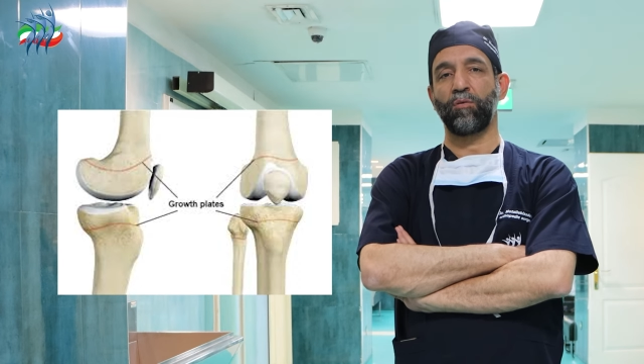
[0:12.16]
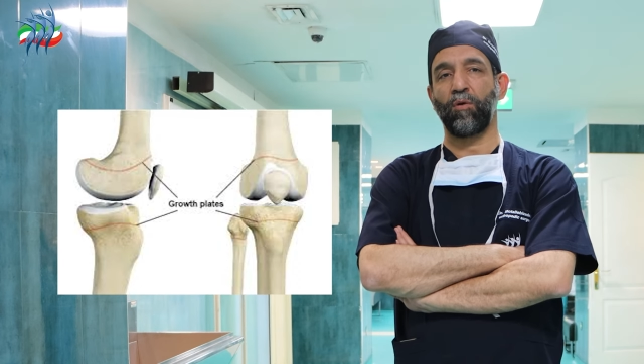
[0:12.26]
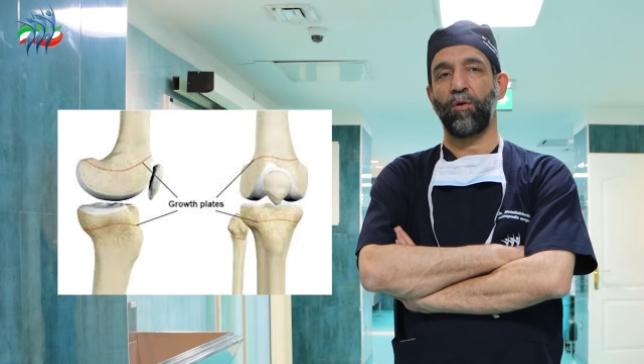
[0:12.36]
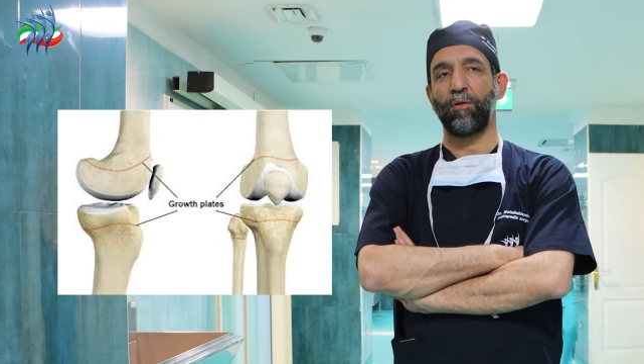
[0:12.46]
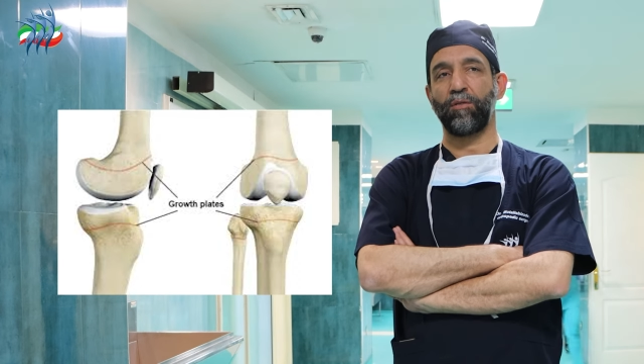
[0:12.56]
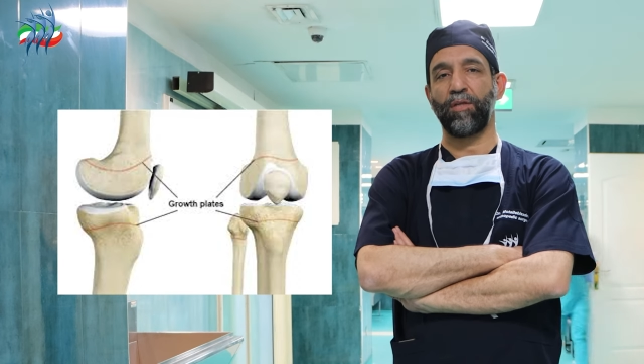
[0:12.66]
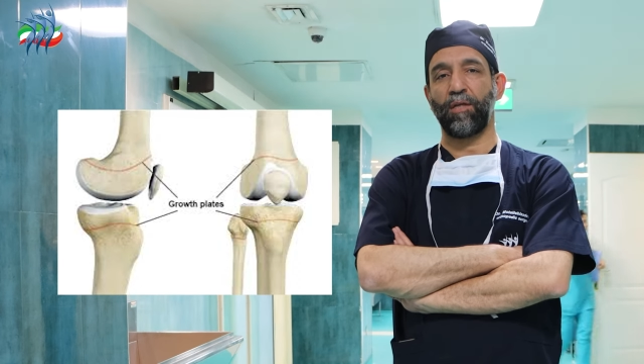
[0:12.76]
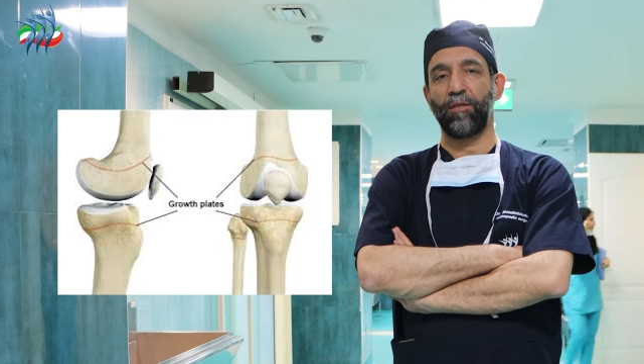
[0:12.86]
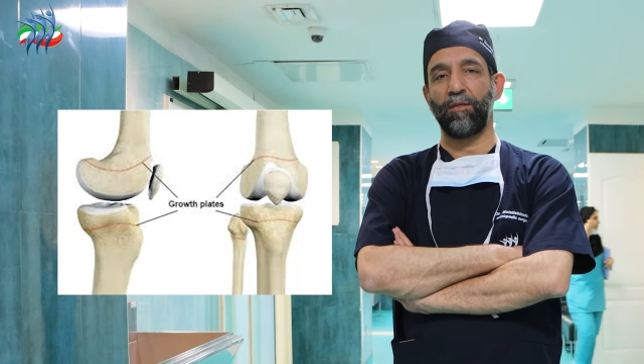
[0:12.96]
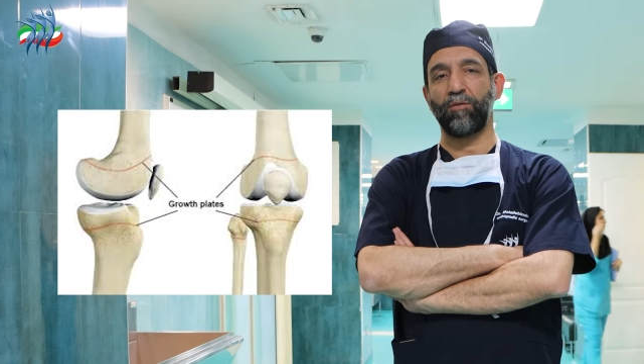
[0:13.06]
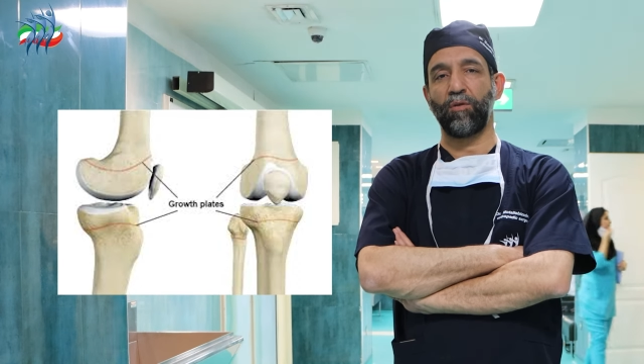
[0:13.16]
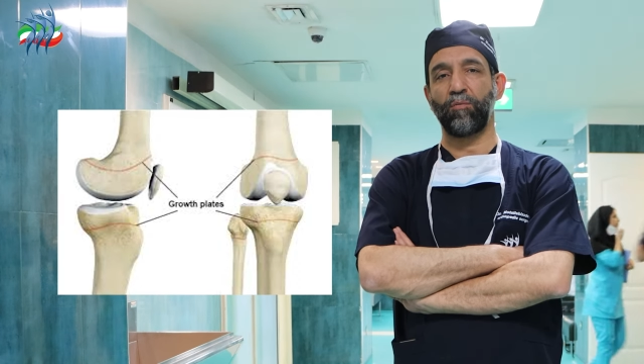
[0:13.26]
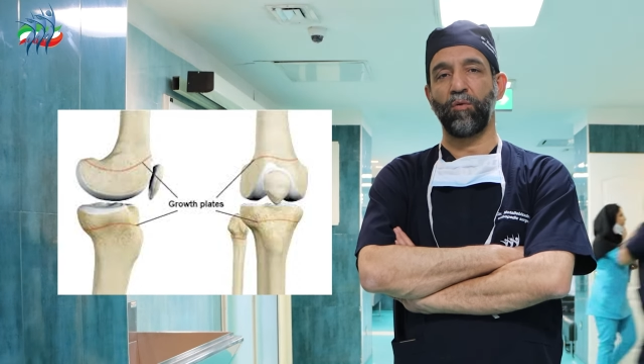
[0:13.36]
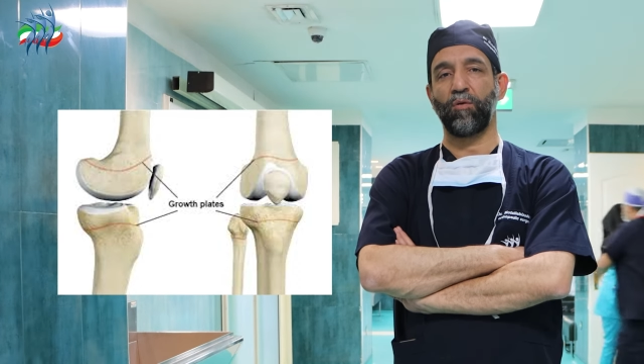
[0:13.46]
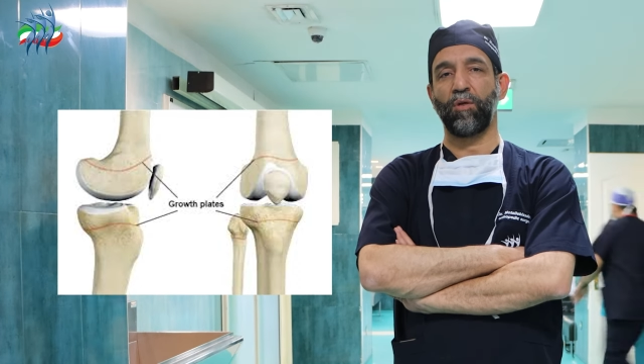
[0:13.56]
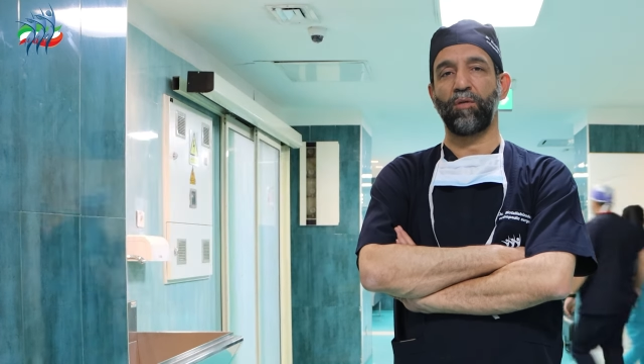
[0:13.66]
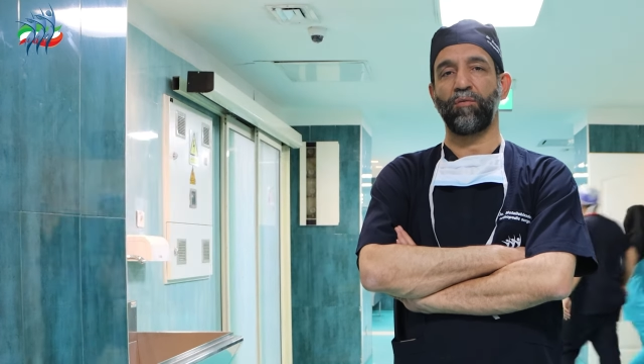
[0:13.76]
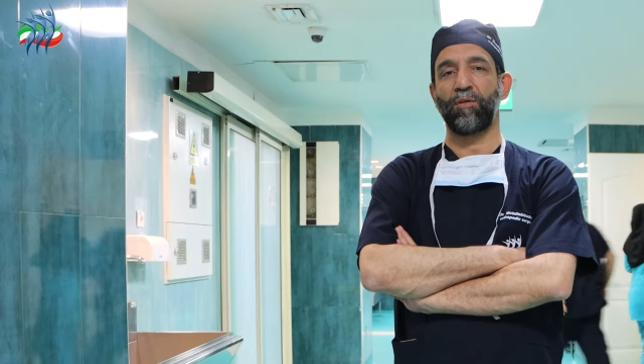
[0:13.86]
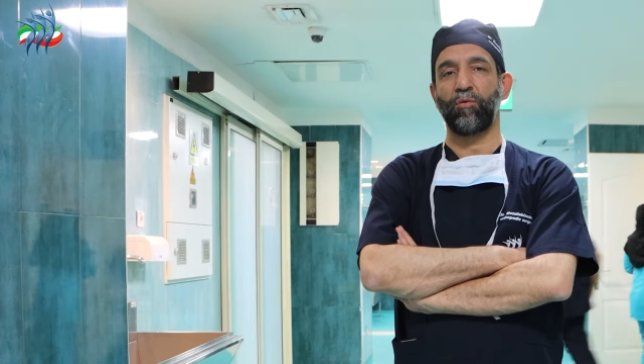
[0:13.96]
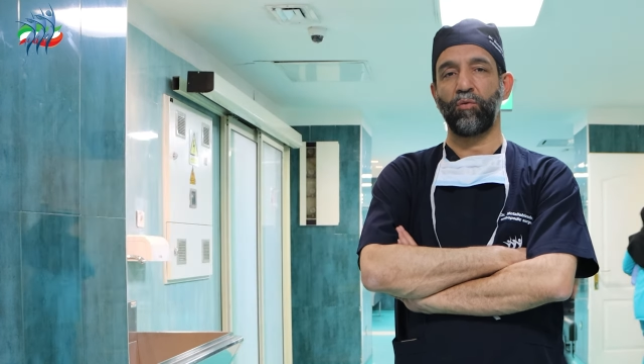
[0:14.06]
The growth plate in women
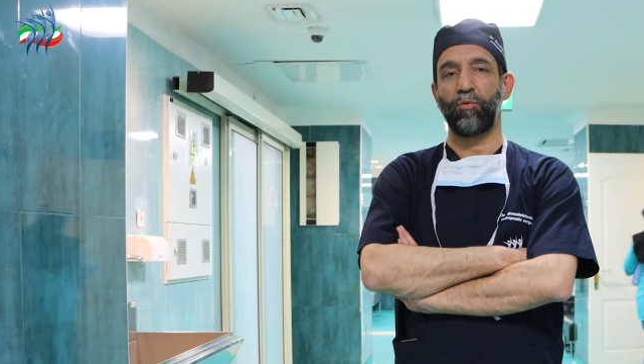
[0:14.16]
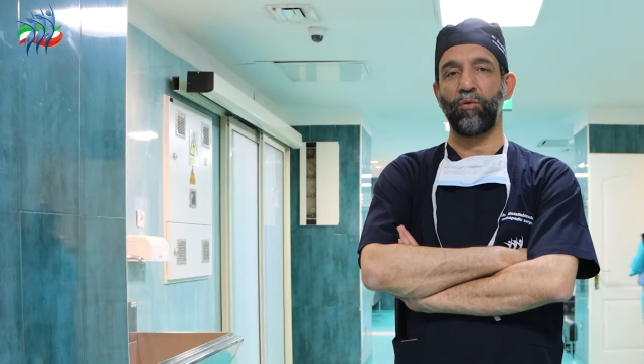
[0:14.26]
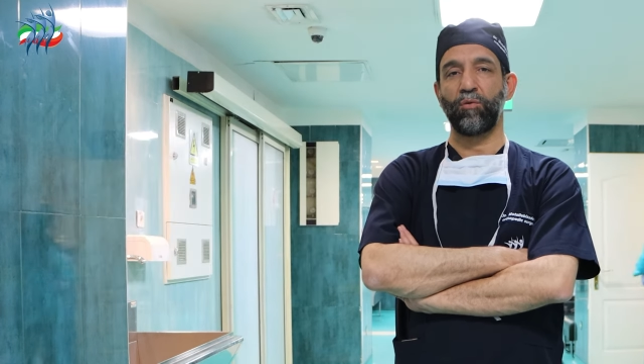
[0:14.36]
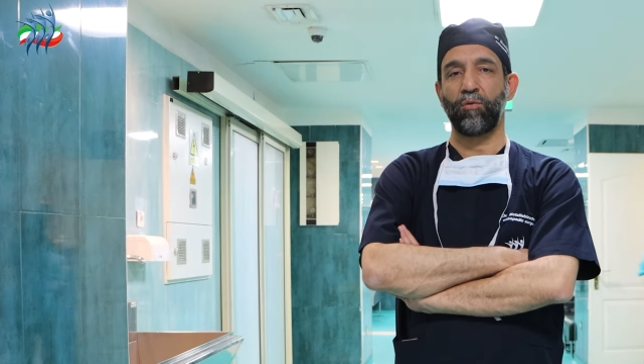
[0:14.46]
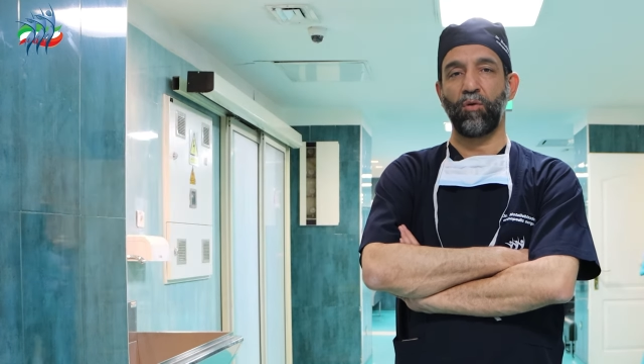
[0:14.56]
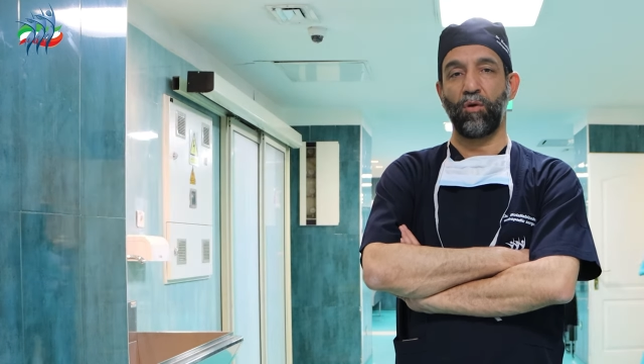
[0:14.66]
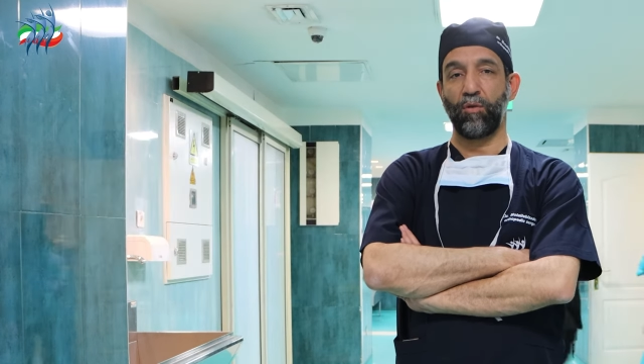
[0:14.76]
usually closes